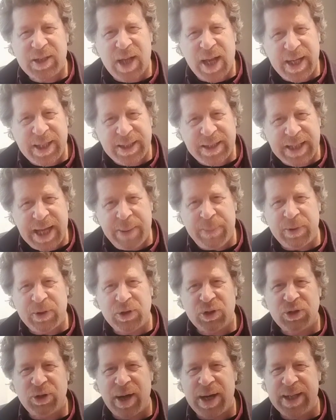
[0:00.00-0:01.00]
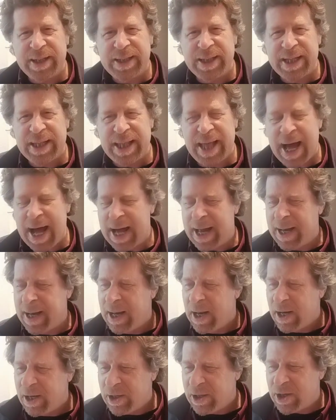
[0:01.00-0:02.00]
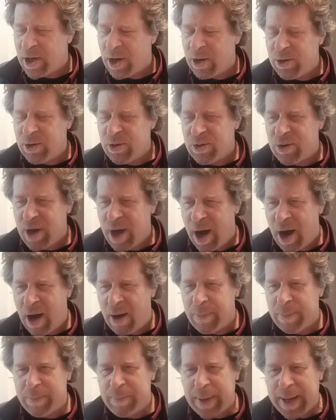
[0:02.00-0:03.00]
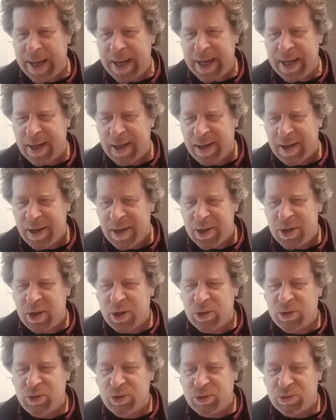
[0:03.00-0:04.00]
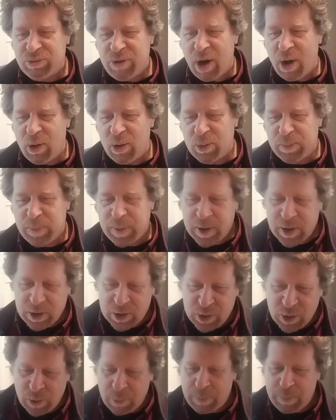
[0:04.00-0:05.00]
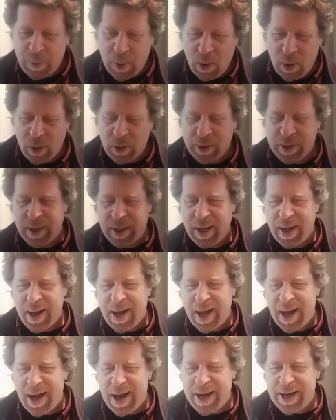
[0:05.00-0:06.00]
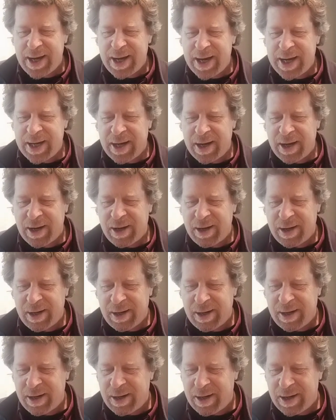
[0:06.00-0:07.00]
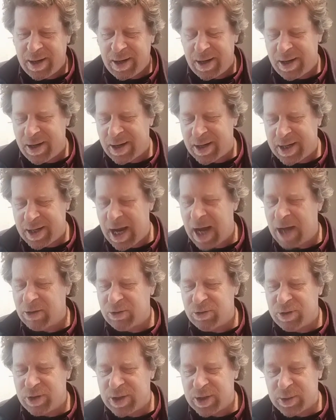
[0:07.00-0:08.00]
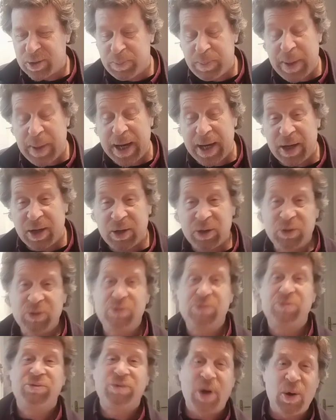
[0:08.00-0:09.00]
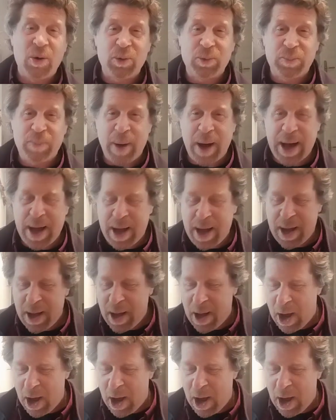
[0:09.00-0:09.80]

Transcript: is demonstrating that, you know, you can't be controlled because you're born in, in a, a, a country that's being controlled by a,